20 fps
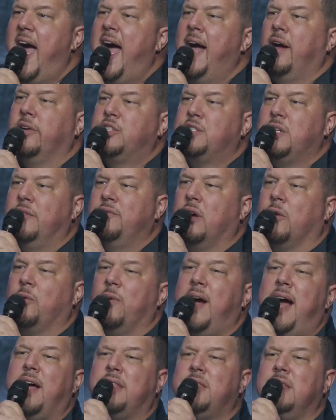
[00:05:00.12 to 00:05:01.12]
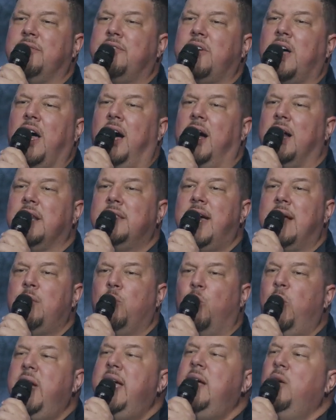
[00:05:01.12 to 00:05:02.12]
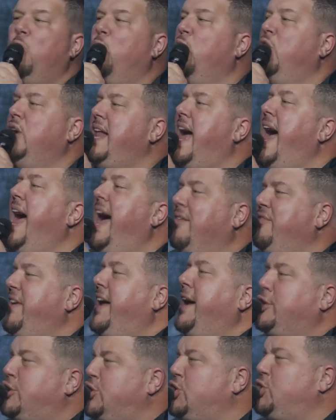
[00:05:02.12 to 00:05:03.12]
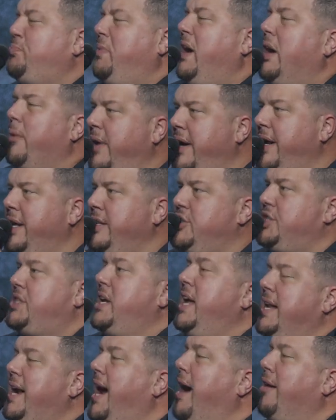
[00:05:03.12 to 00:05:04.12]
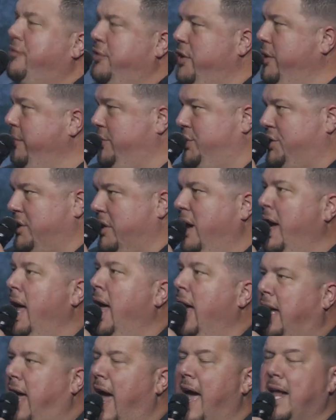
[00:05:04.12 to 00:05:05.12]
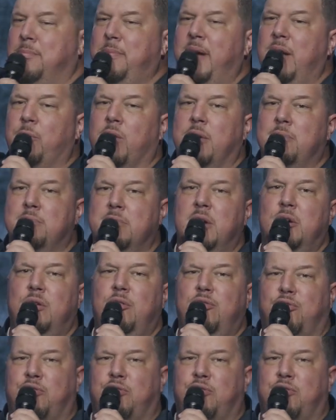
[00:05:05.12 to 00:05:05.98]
ounce of the wrath of God that we would have experienced in our future can be removed